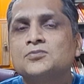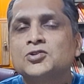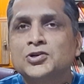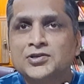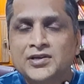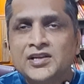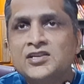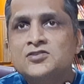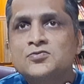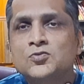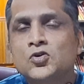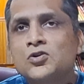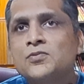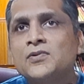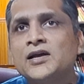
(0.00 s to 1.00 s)
30 is
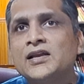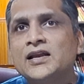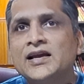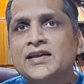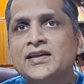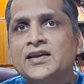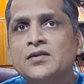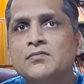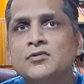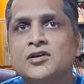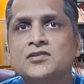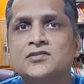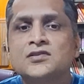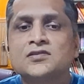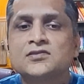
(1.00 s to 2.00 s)
more my liking,
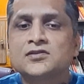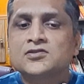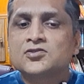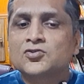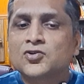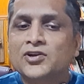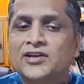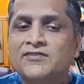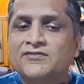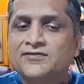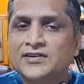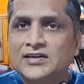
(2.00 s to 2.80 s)
but since it's growing